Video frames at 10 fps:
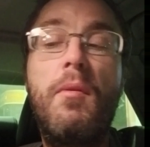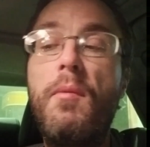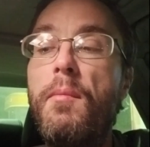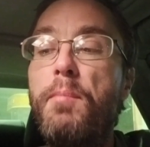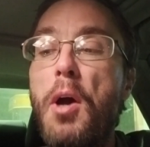
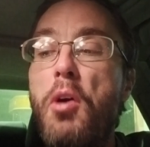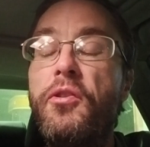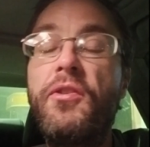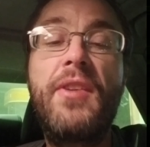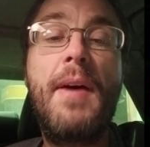
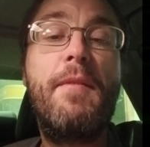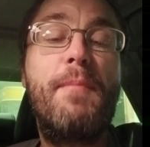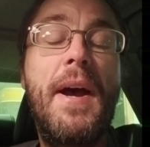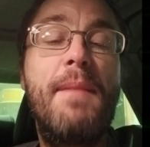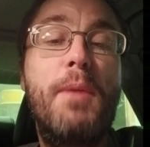post some of
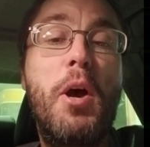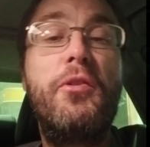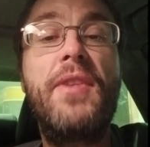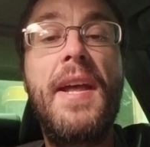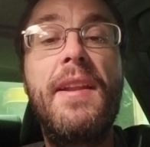my posts
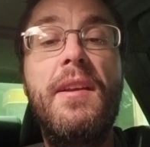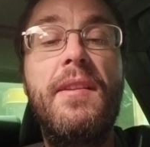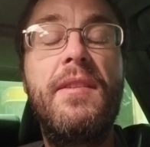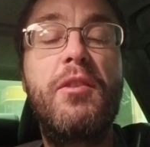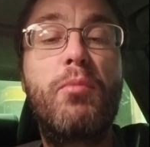that
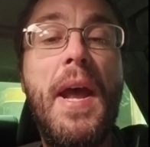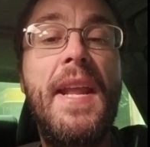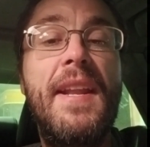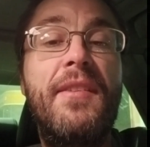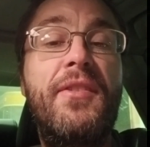the
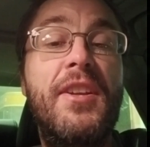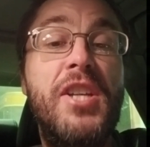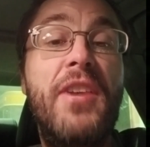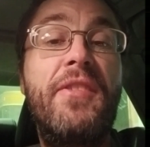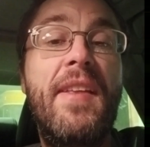Reddit is
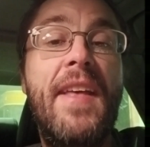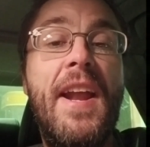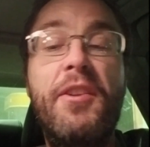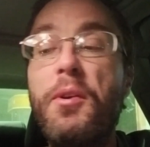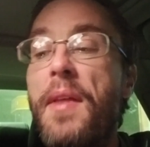suggesting that I
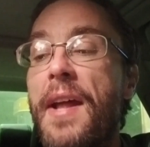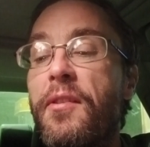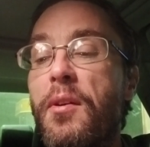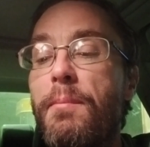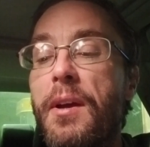do that.
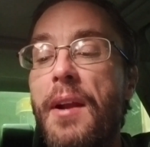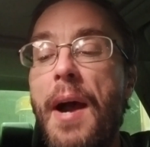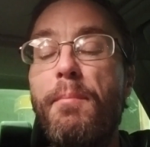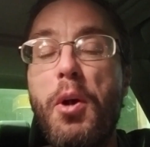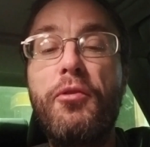So
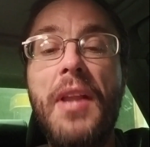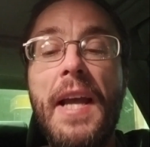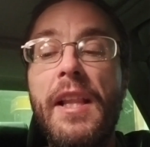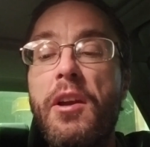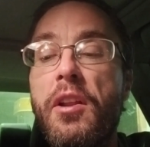I'm most
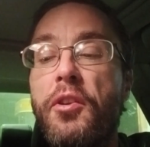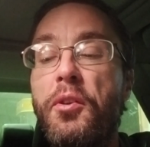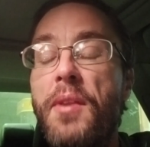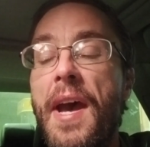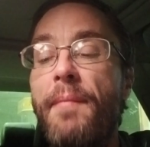likely going to do
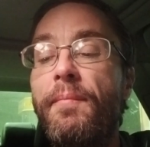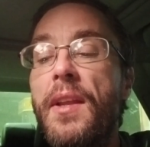that.